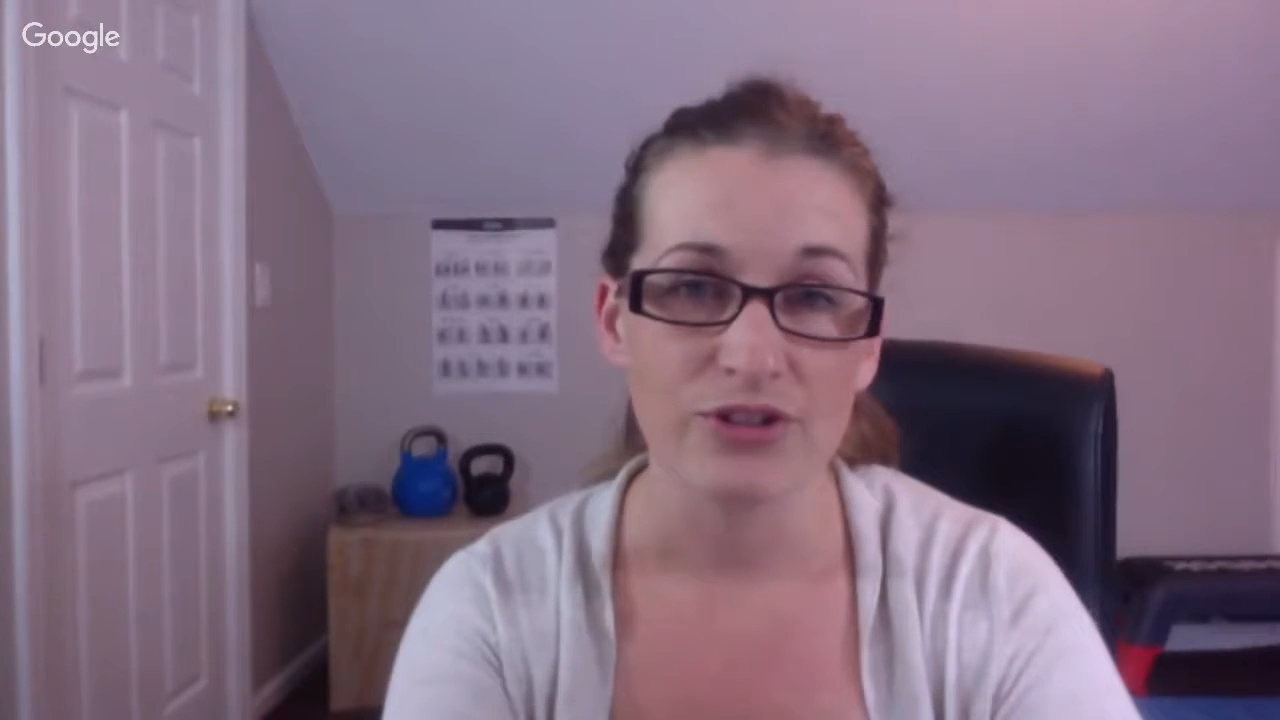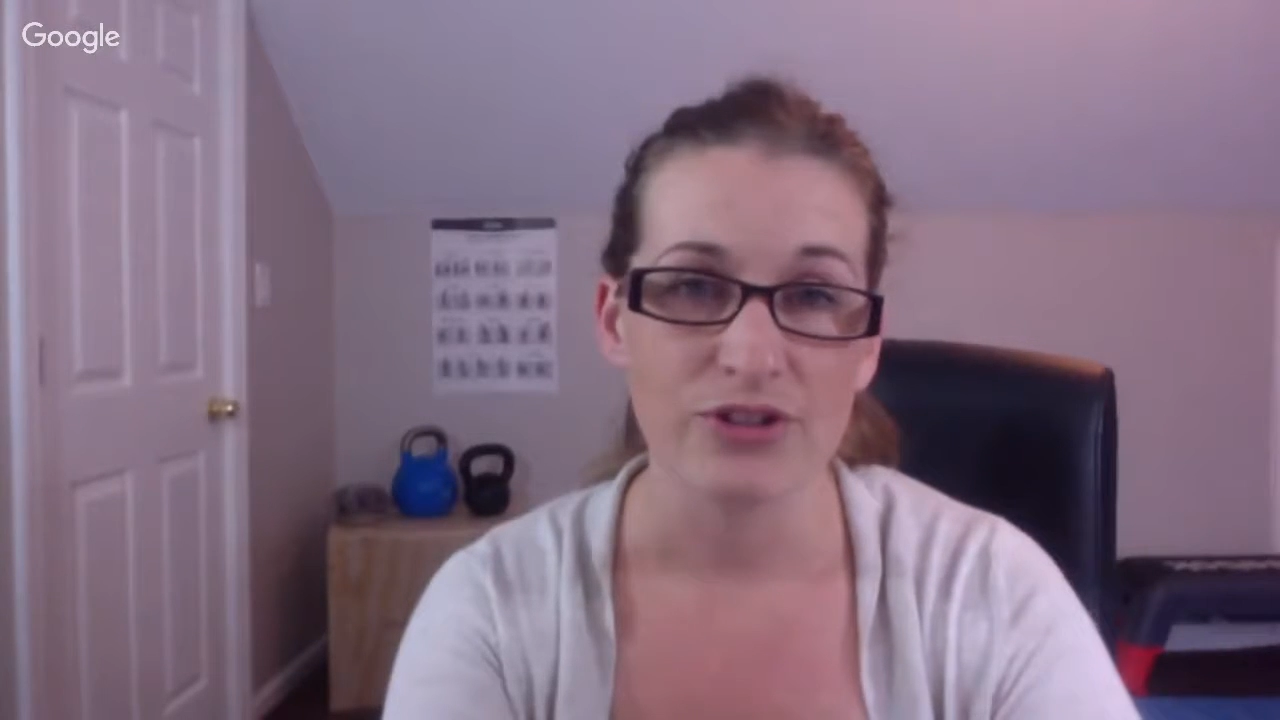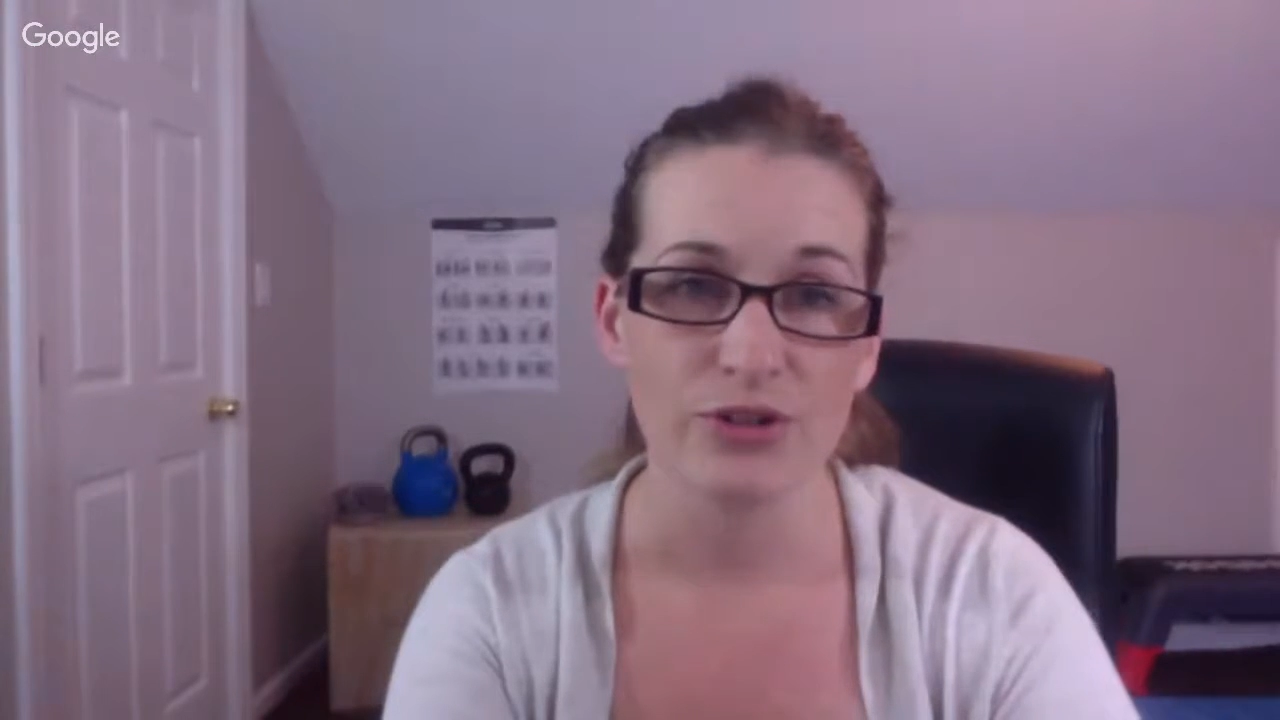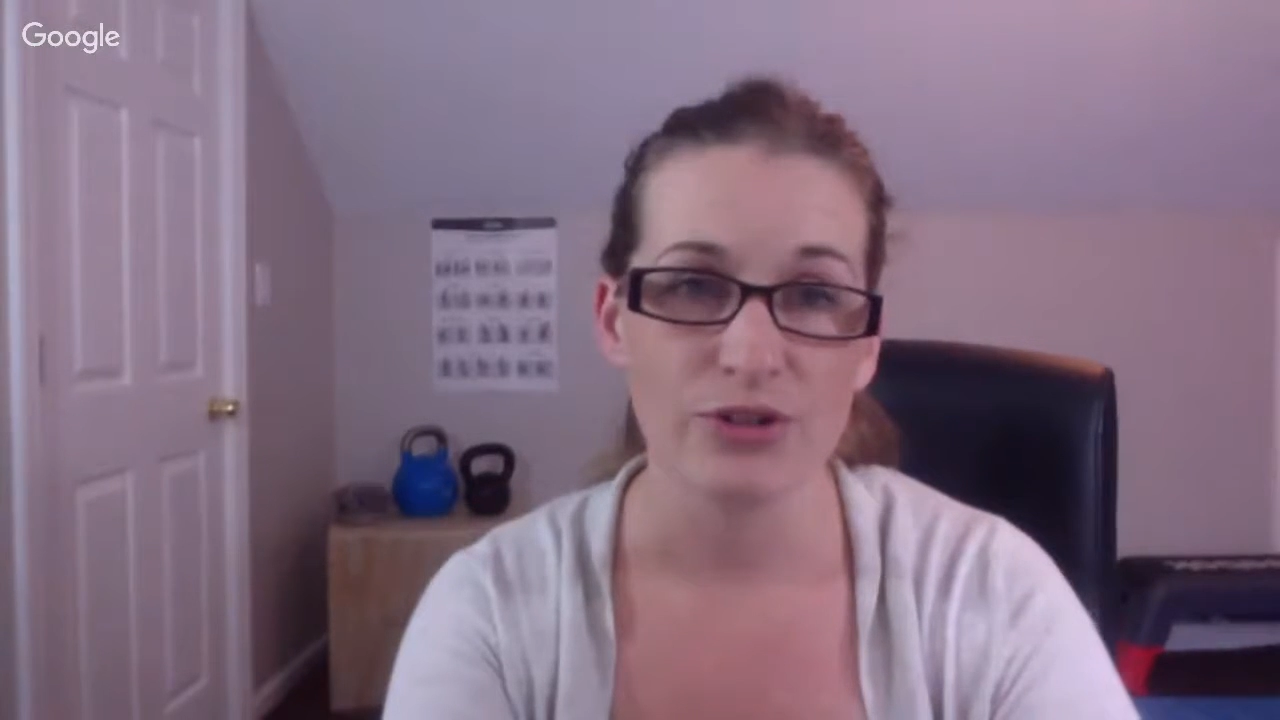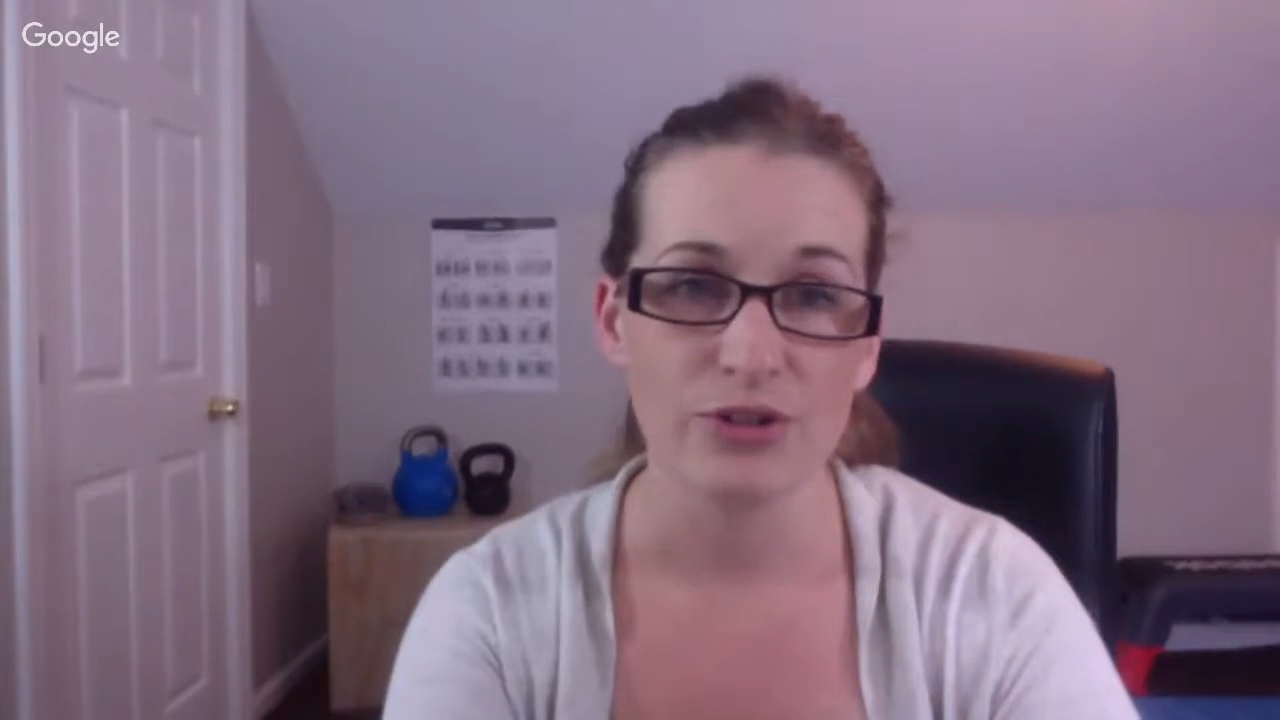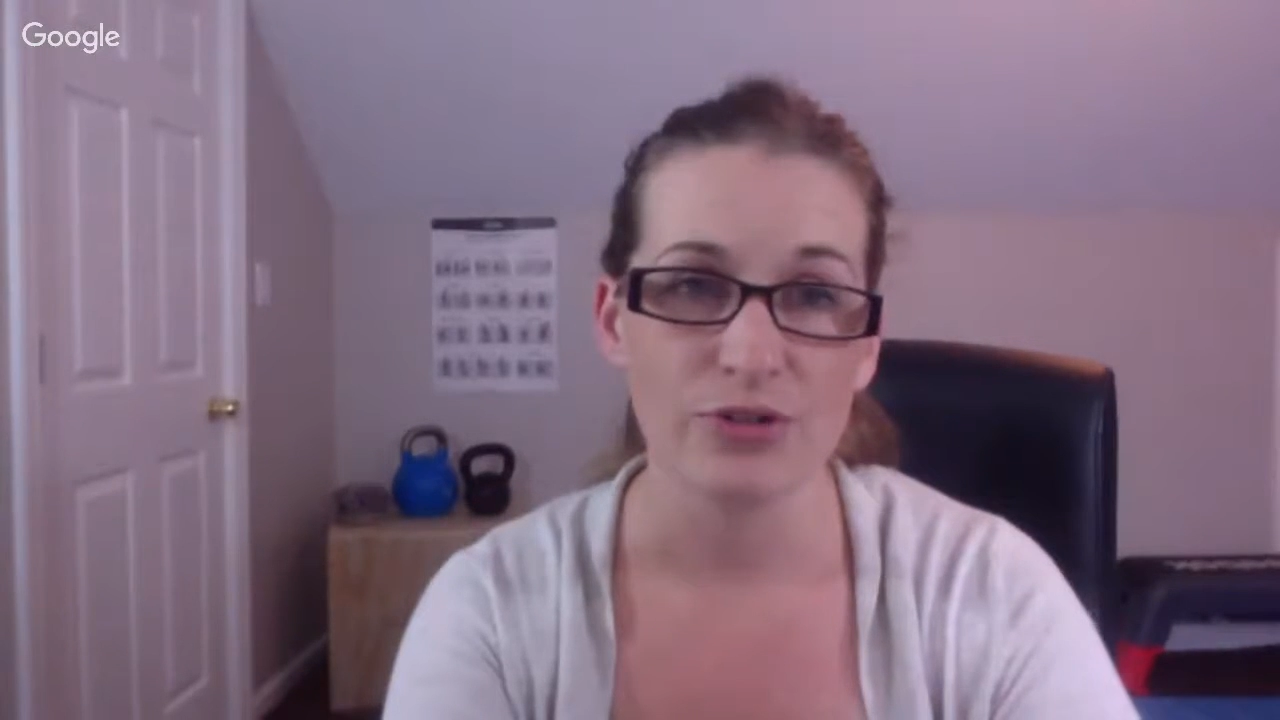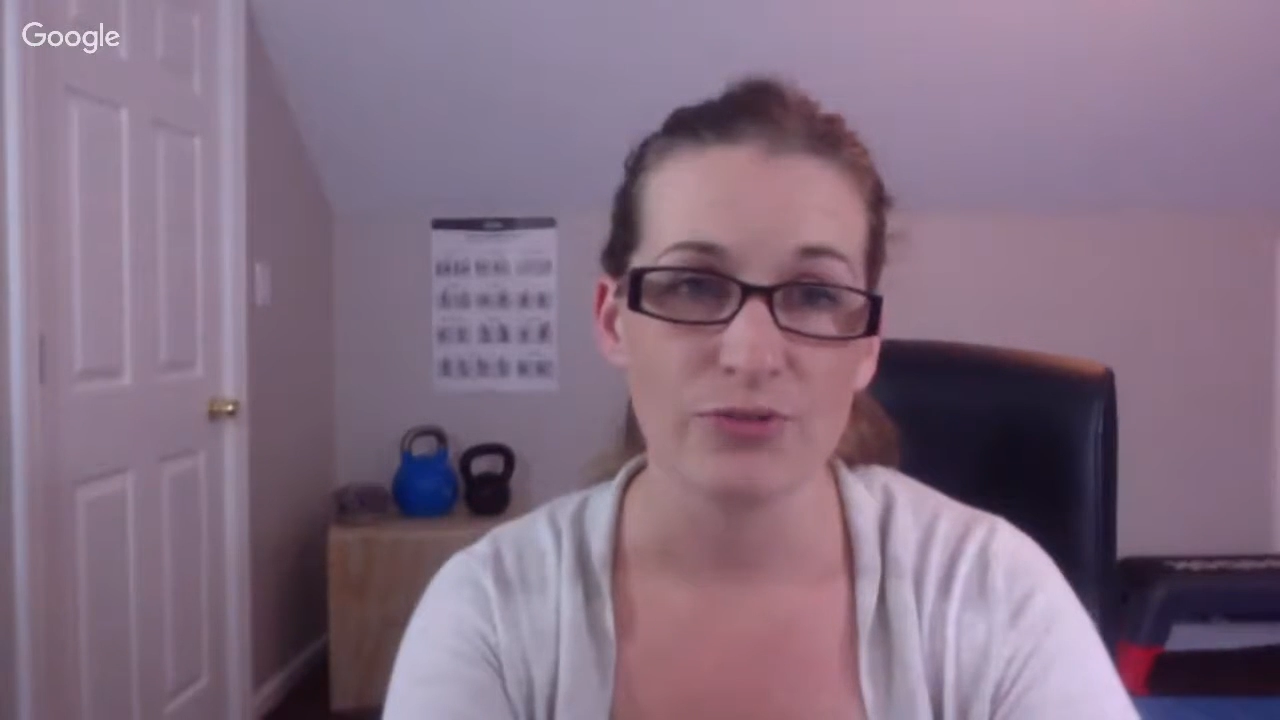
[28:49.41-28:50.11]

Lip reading: to